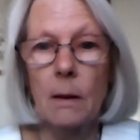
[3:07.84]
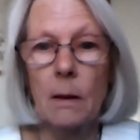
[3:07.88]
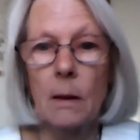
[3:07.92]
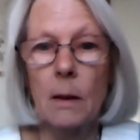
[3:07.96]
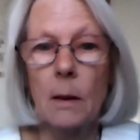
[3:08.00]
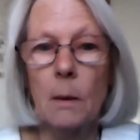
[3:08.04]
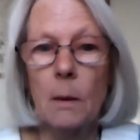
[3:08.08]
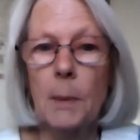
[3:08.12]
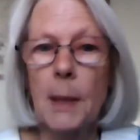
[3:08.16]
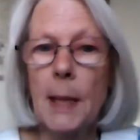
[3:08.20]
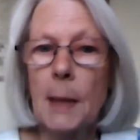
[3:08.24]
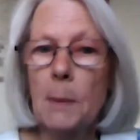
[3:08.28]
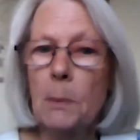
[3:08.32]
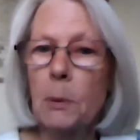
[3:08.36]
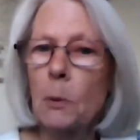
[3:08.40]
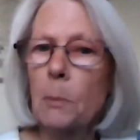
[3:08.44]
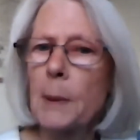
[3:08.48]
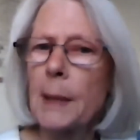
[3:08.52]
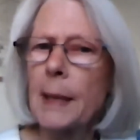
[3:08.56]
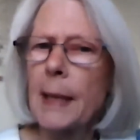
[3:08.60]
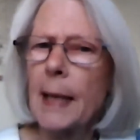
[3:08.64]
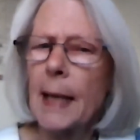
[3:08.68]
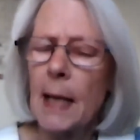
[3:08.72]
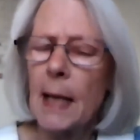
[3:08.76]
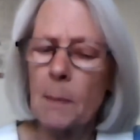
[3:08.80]
People
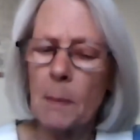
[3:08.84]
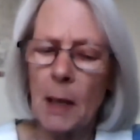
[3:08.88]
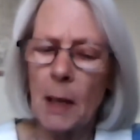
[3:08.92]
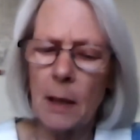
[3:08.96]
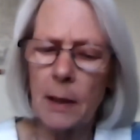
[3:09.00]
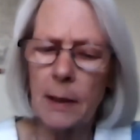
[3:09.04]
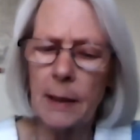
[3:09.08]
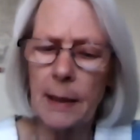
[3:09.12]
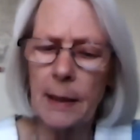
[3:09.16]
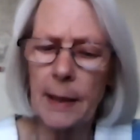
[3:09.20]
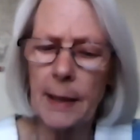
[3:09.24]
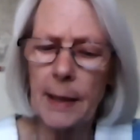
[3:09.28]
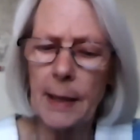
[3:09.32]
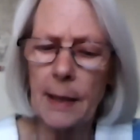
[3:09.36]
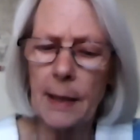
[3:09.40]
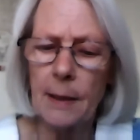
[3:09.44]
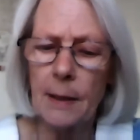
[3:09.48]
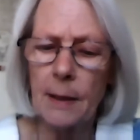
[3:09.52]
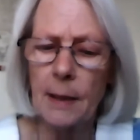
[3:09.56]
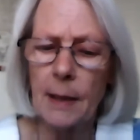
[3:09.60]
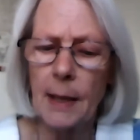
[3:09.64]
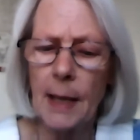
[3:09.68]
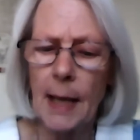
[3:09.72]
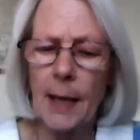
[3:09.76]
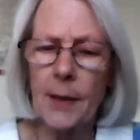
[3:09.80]
became ugly,
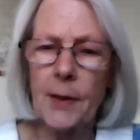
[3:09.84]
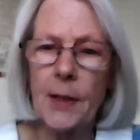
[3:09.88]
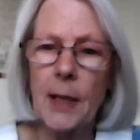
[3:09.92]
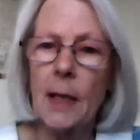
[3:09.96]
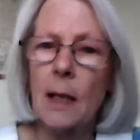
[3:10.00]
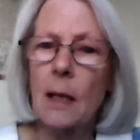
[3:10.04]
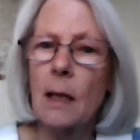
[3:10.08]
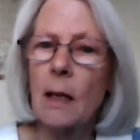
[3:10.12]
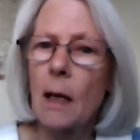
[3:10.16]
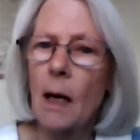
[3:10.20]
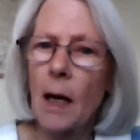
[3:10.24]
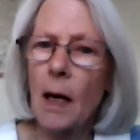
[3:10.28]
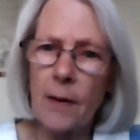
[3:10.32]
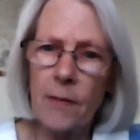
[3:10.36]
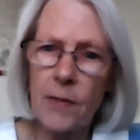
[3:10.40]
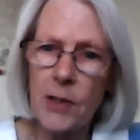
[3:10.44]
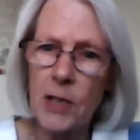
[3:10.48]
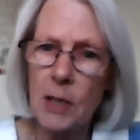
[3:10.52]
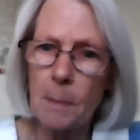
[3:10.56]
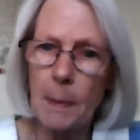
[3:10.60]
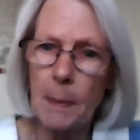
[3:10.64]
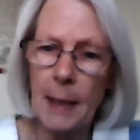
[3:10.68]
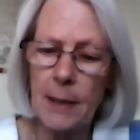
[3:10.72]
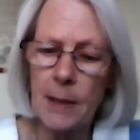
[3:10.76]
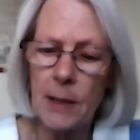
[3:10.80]
and their
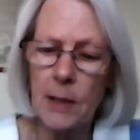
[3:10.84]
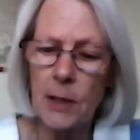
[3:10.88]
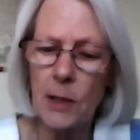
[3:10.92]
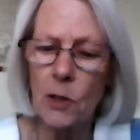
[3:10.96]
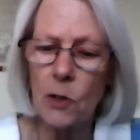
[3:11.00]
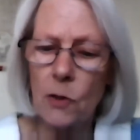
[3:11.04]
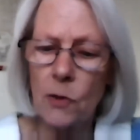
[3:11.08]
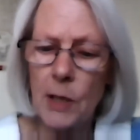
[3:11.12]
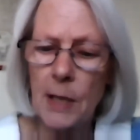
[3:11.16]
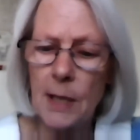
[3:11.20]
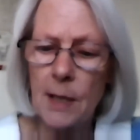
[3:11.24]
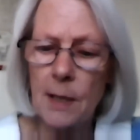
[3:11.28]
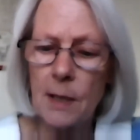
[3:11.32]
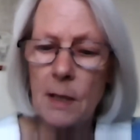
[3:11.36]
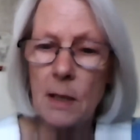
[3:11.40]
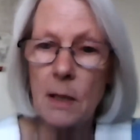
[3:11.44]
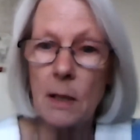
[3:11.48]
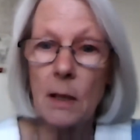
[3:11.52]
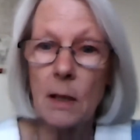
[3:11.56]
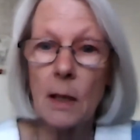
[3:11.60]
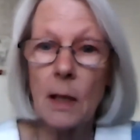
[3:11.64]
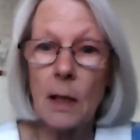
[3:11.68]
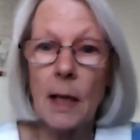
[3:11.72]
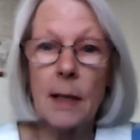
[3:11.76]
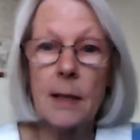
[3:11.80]
lifespan decreased
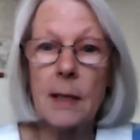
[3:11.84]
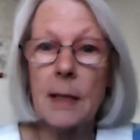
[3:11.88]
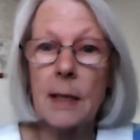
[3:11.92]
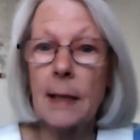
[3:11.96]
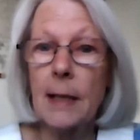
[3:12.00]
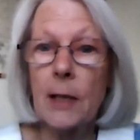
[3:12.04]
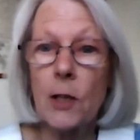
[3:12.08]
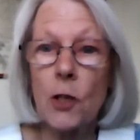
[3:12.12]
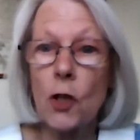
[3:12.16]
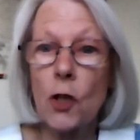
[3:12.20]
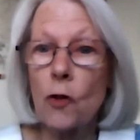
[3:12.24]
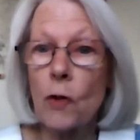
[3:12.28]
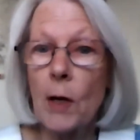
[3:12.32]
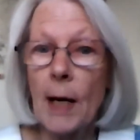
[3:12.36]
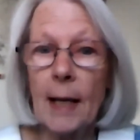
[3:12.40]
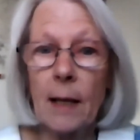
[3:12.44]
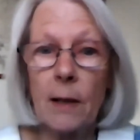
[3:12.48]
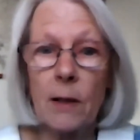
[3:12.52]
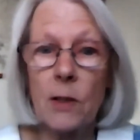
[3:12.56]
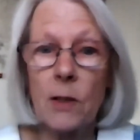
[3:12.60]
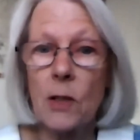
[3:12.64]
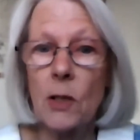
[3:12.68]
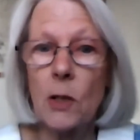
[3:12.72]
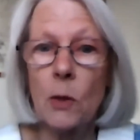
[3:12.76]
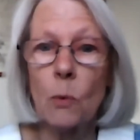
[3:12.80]
until it shrank
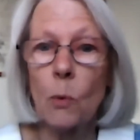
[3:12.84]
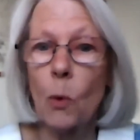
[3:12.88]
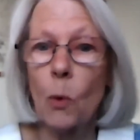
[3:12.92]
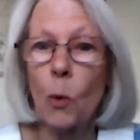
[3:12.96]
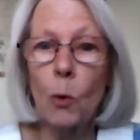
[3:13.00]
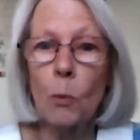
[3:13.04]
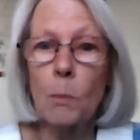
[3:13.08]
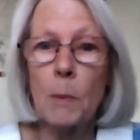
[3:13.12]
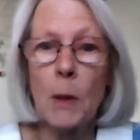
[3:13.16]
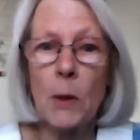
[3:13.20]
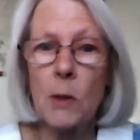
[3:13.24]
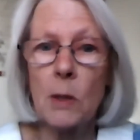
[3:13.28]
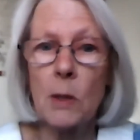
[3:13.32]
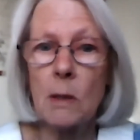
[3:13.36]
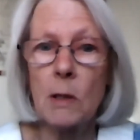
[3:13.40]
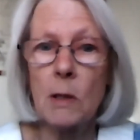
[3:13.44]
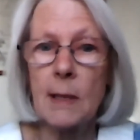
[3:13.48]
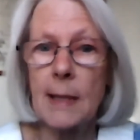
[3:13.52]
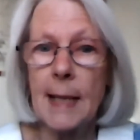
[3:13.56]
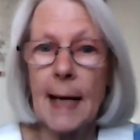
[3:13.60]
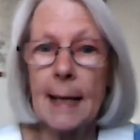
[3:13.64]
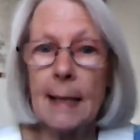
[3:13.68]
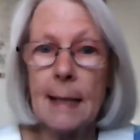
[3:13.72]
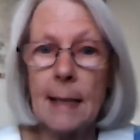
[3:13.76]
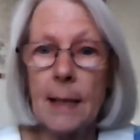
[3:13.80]
to almost
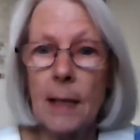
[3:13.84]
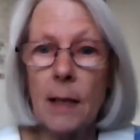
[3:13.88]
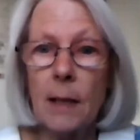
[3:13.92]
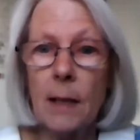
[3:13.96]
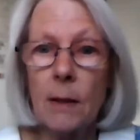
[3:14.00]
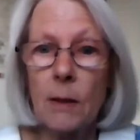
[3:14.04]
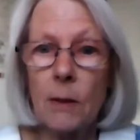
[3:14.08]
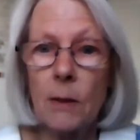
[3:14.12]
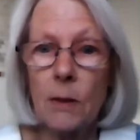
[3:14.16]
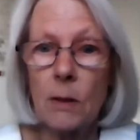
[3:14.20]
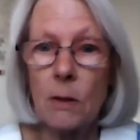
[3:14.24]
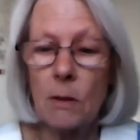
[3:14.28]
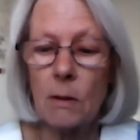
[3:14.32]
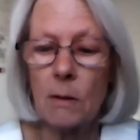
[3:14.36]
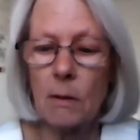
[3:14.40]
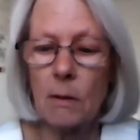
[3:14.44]
10 years.